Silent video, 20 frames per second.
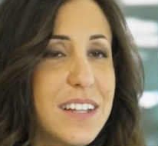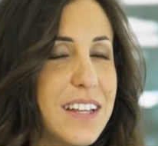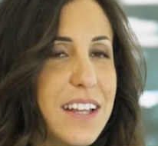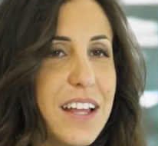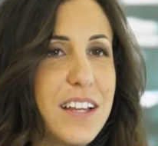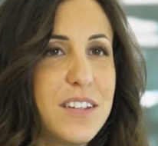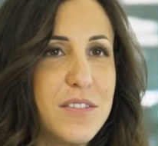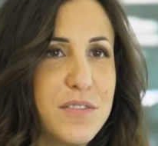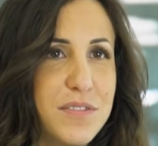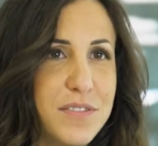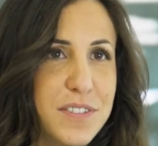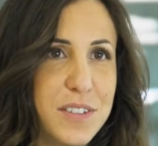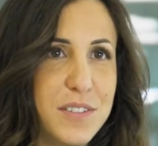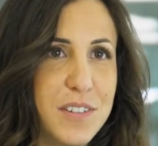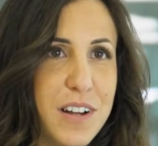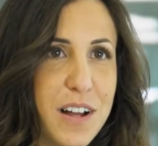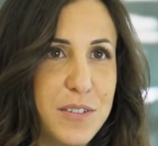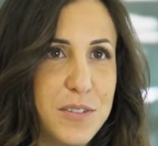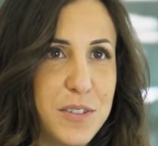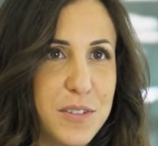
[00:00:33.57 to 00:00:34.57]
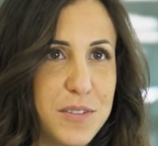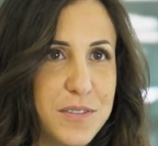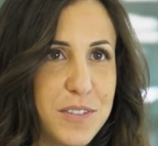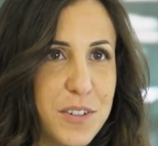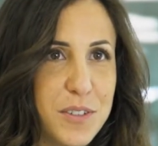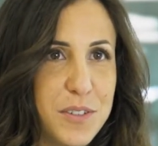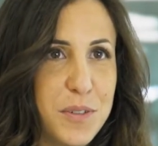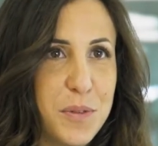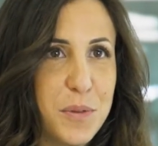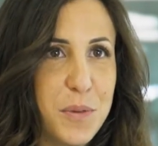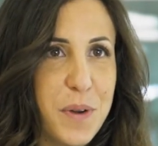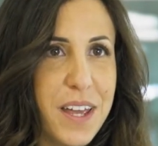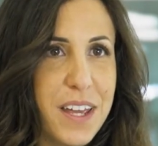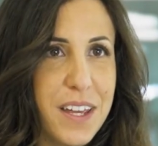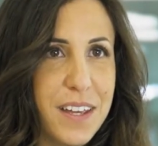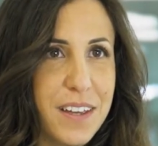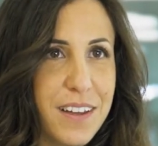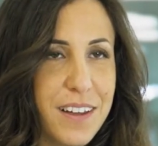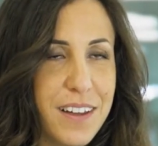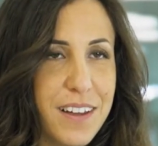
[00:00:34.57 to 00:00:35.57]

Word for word: and then you figure out on, on the way.